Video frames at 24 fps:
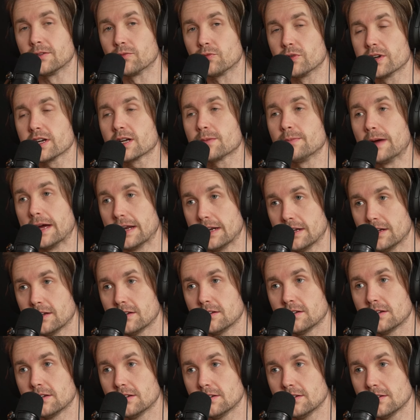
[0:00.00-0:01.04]
And Rick made it,
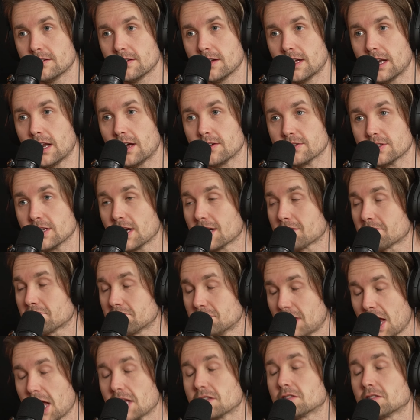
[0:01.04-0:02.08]
and I was like,
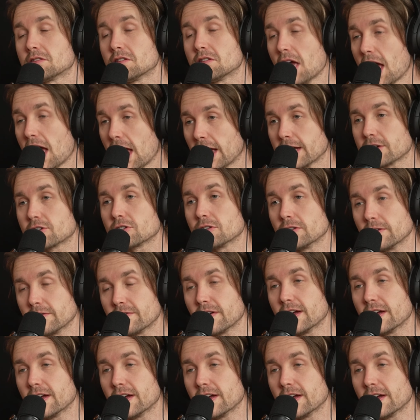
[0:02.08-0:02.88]
that's actually